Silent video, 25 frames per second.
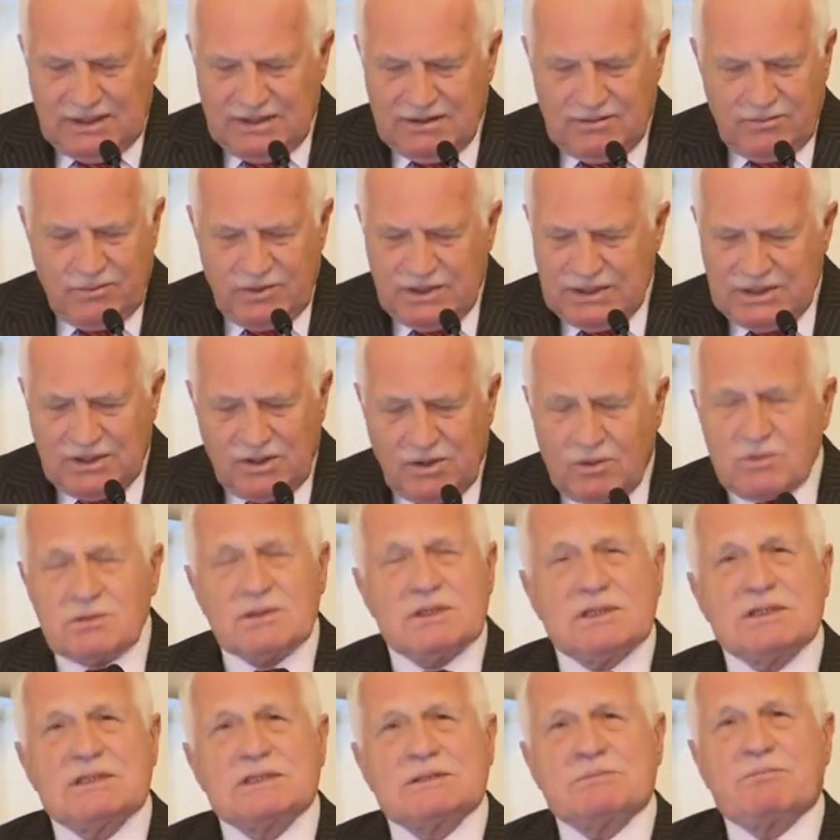We don't
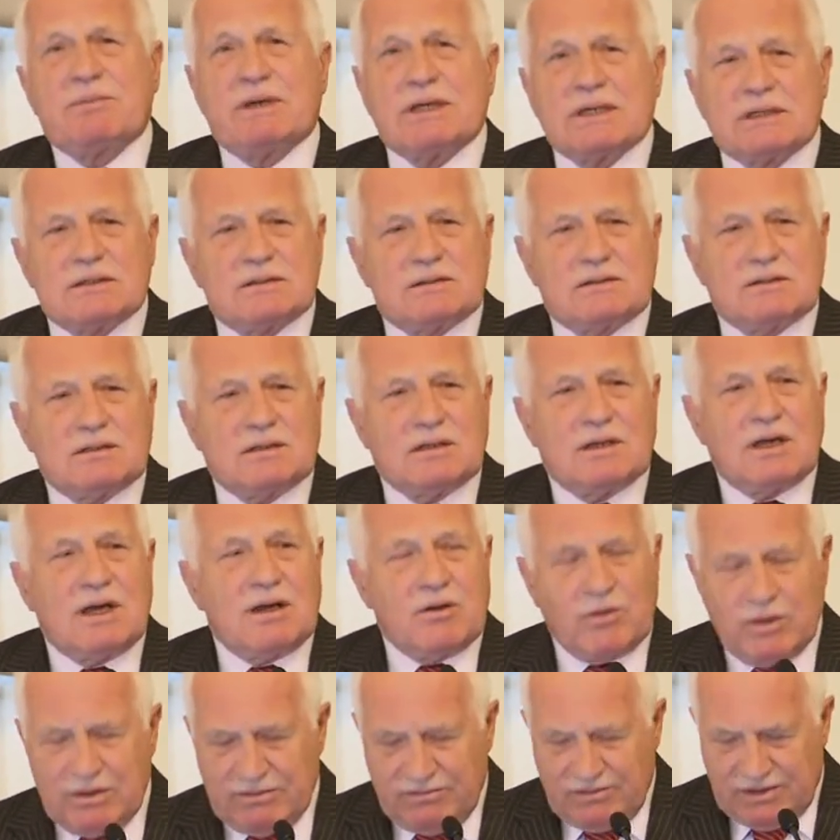expect,
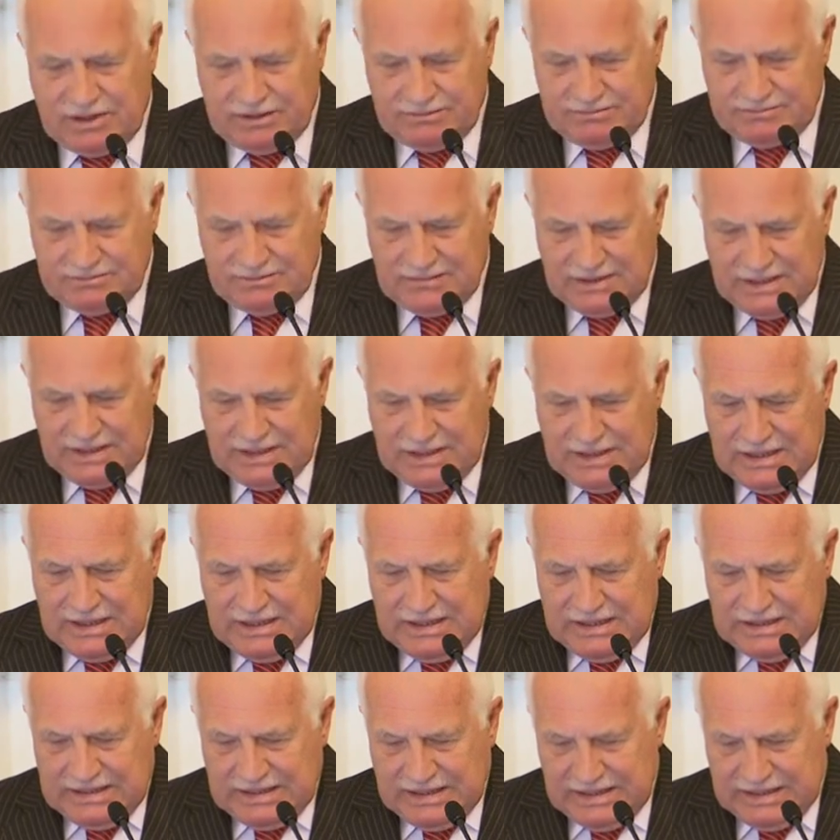however,
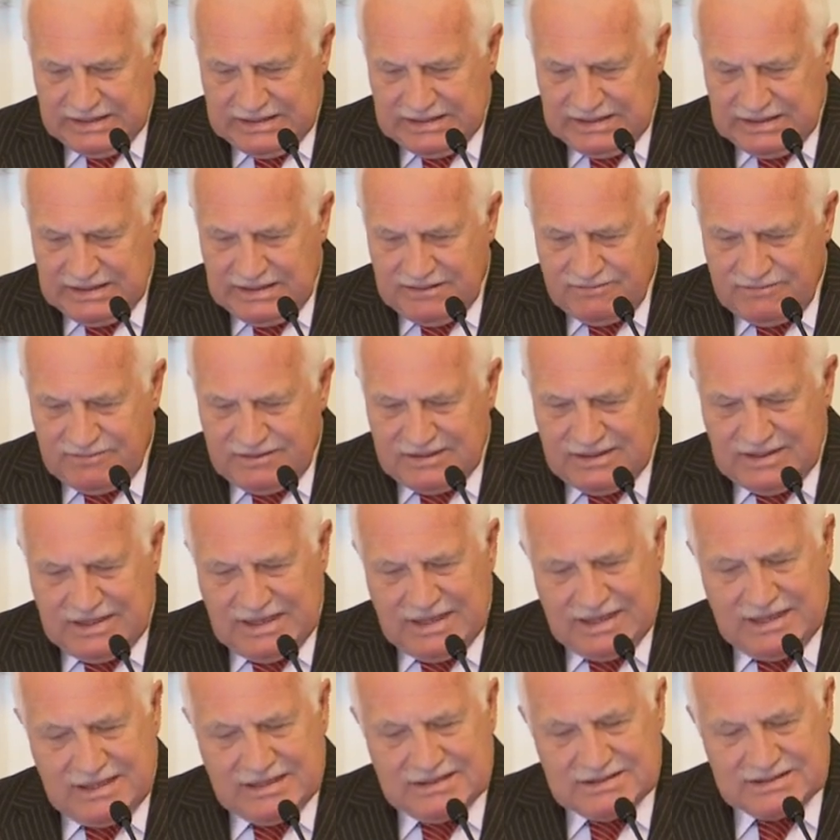that even
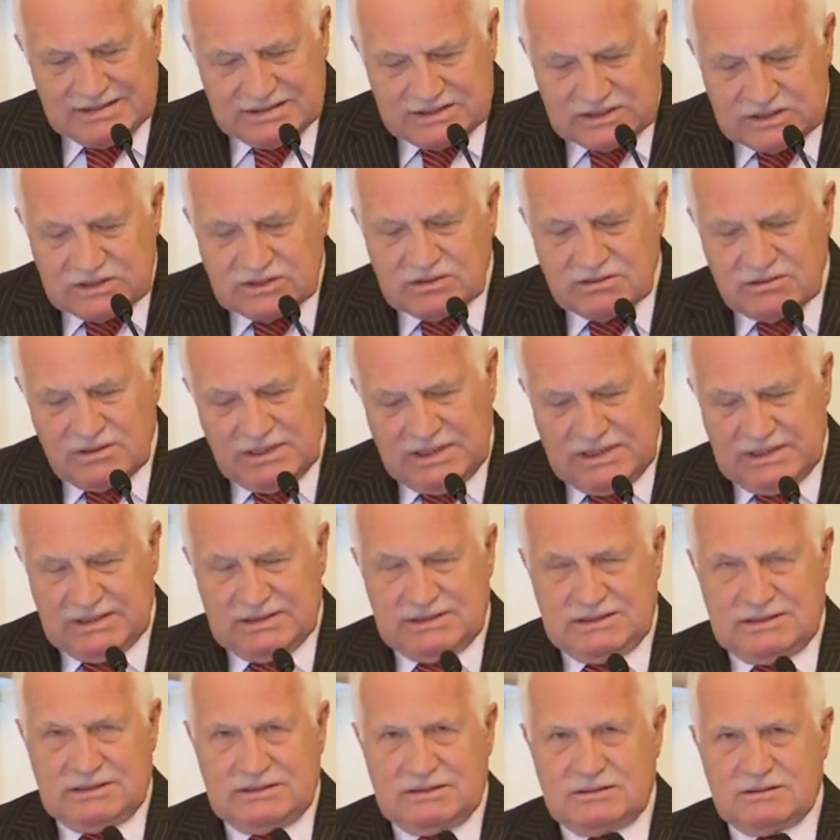a
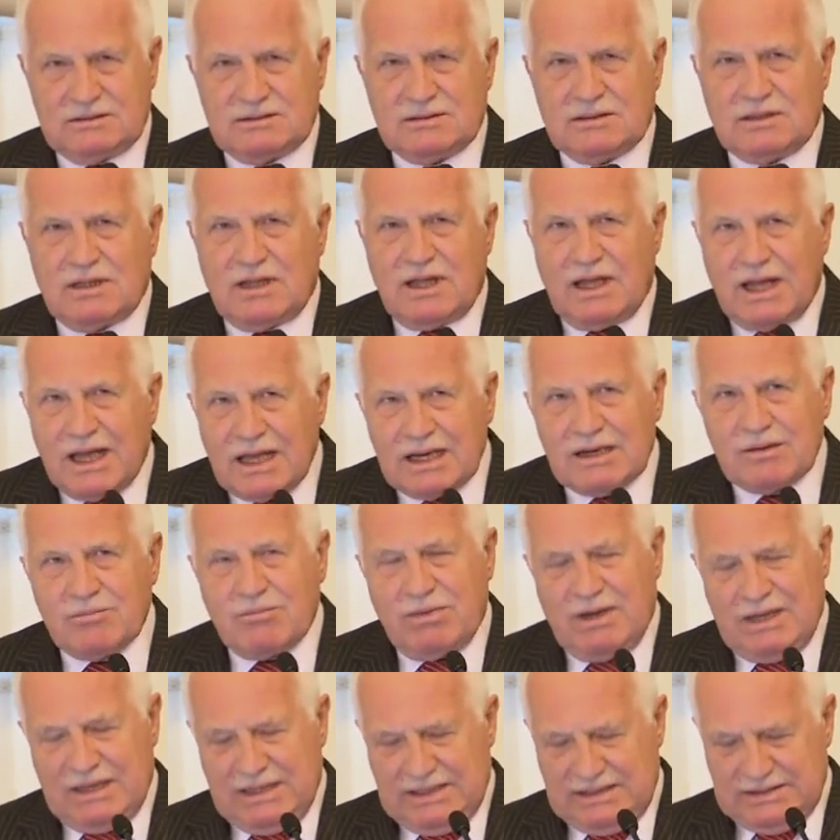serious,
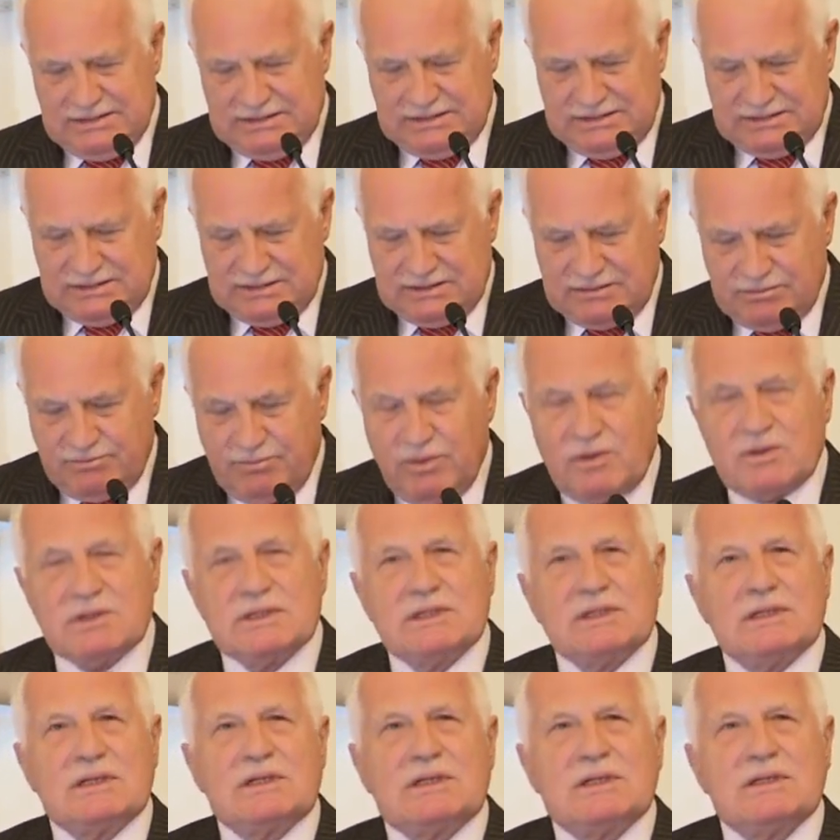unbiased,
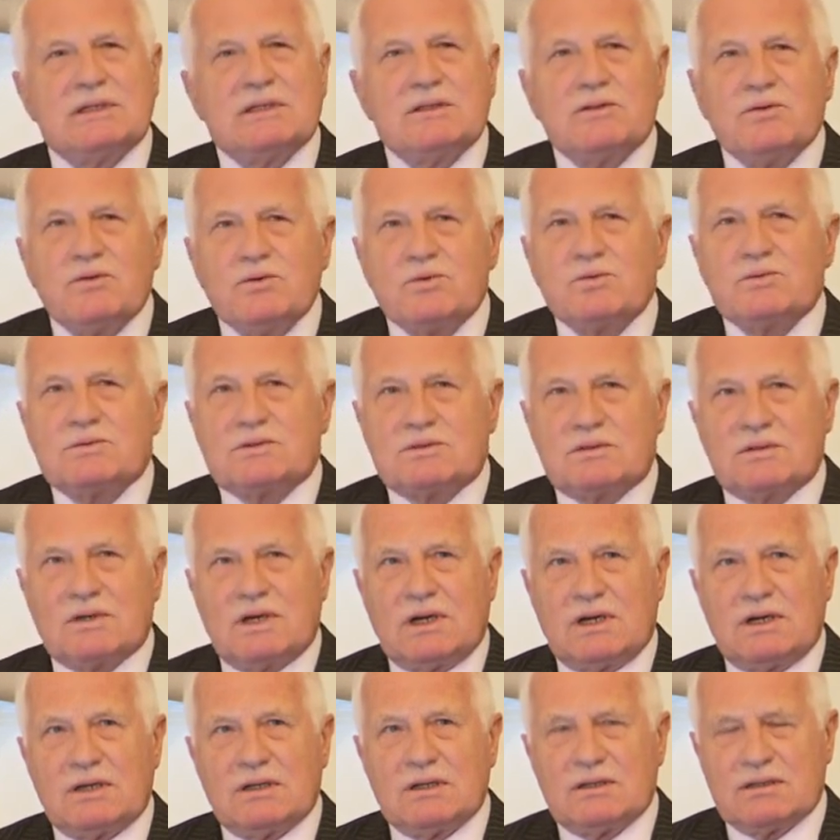politically
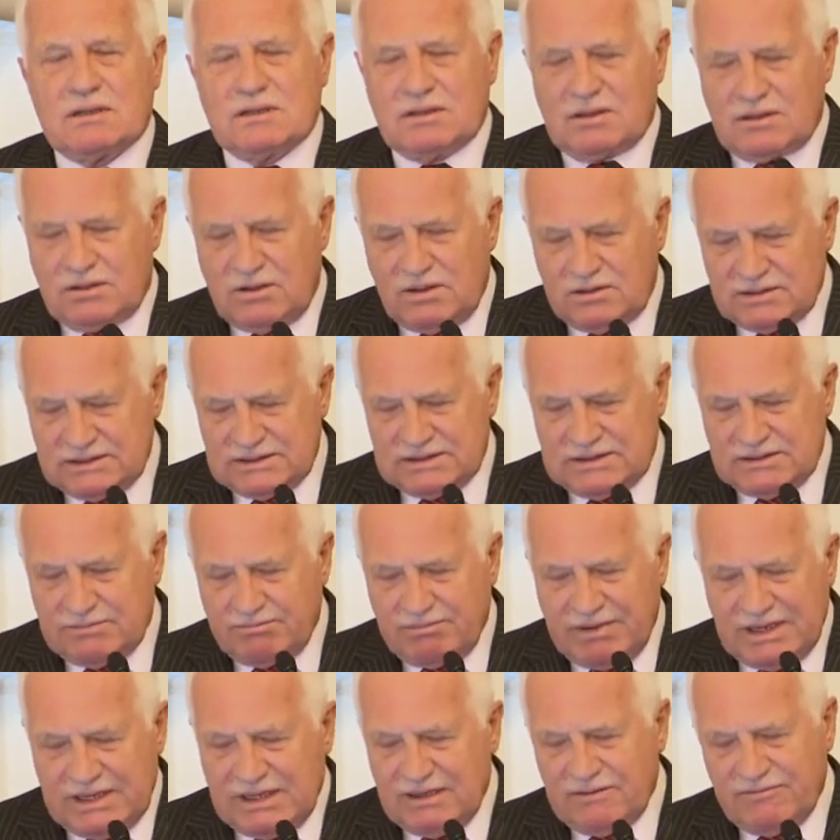neutral
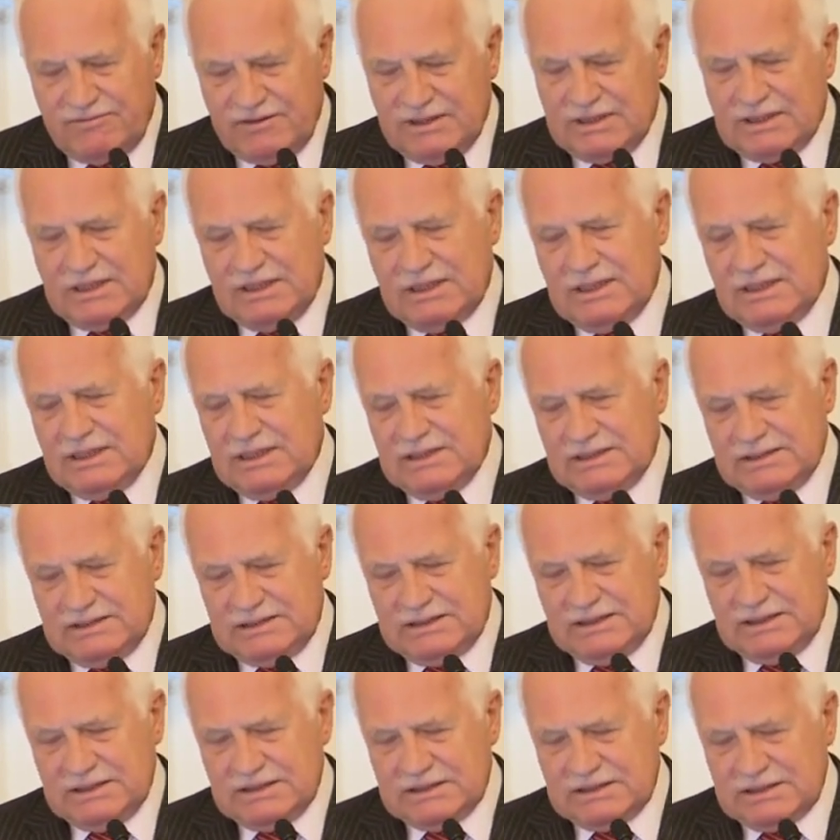cost-benefit
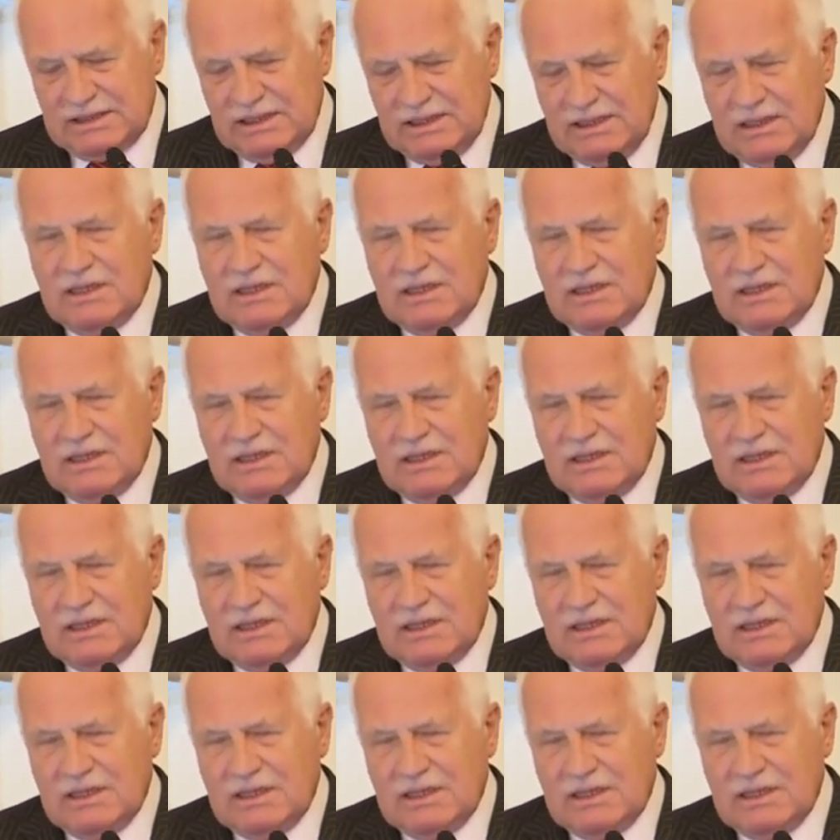analysis